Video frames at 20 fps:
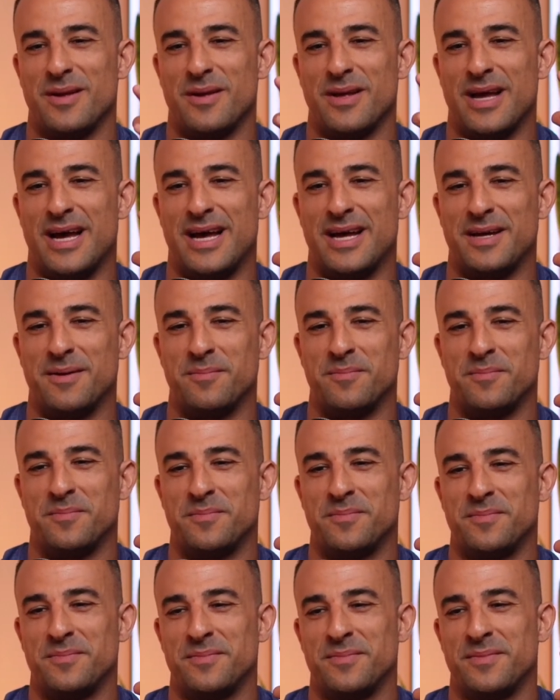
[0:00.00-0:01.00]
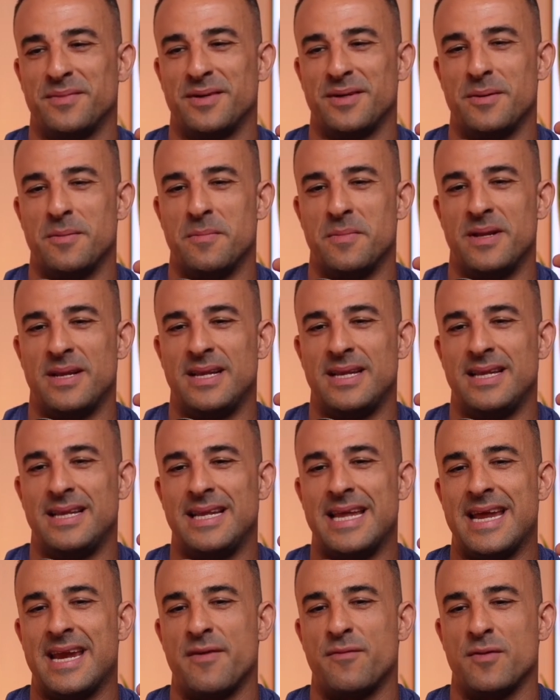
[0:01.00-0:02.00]

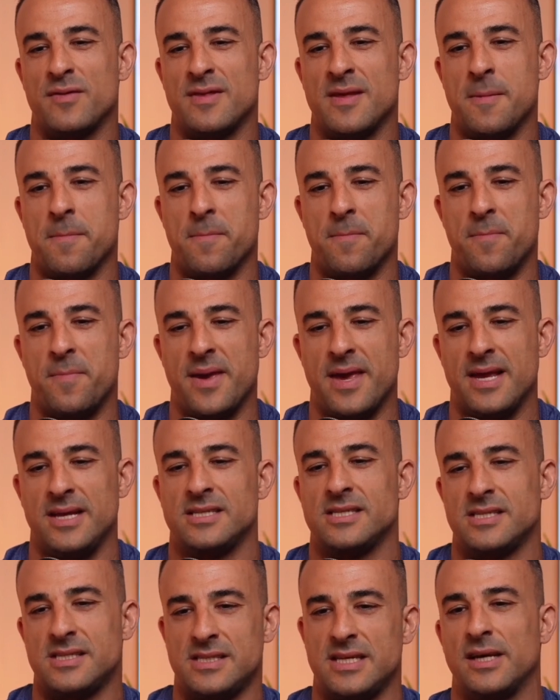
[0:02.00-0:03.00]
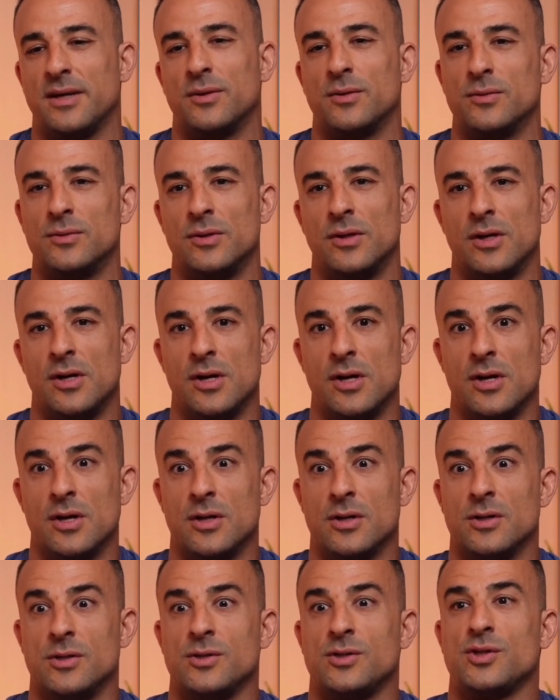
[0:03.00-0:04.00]
let everything be still,
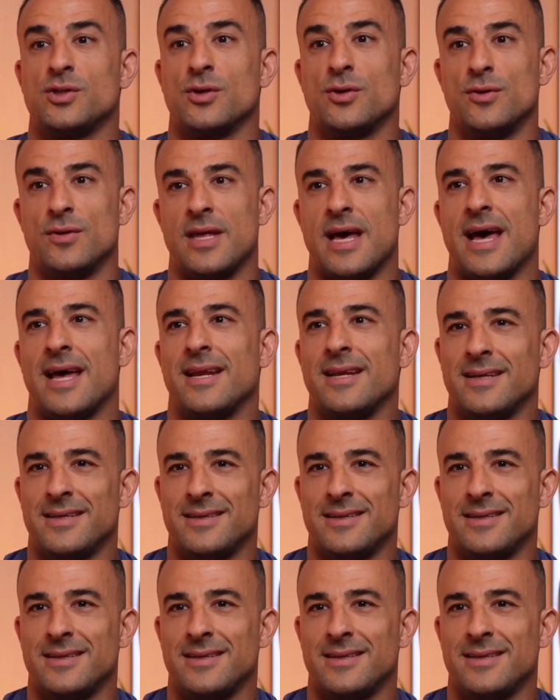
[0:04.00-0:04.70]
so that